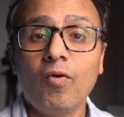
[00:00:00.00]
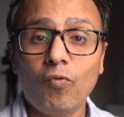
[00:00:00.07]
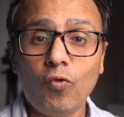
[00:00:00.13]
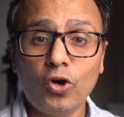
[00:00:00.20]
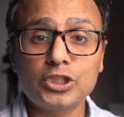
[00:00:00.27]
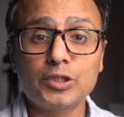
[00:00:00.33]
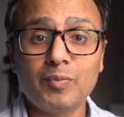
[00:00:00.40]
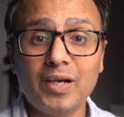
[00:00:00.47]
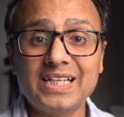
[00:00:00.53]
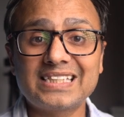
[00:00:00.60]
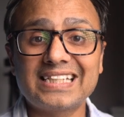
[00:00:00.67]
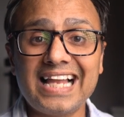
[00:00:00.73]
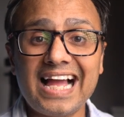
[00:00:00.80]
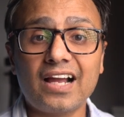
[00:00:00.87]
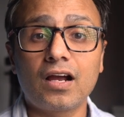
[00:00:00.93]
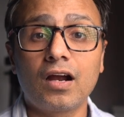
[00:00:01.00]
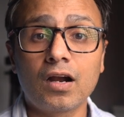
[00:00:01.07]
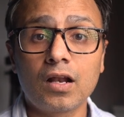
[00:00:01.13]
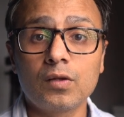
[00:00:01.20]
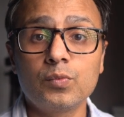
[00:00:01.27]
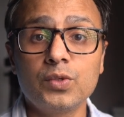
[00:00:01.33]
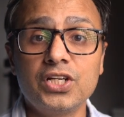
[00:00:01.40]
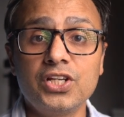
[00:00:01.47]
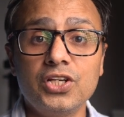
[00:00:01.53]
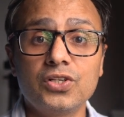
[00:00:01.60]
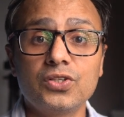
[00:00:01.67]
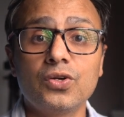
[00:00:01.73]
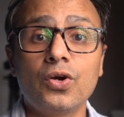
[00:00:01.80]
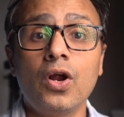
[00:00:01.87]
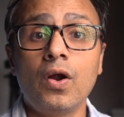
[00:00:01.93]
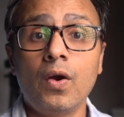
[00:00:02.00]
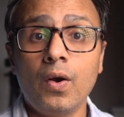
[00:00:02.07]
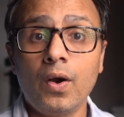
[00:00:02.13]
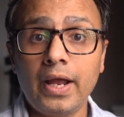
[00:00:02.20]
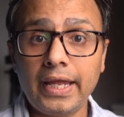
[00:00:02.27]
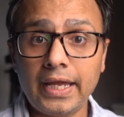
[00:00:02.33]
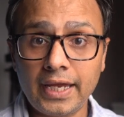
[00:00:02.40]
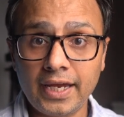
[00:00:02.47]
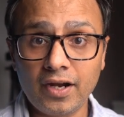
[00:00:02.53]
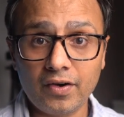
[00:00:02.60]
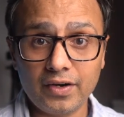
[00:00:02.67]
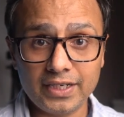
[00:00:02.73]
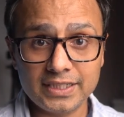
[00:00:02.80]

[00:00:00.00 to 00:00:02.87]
watch my Slack Huddle video. Here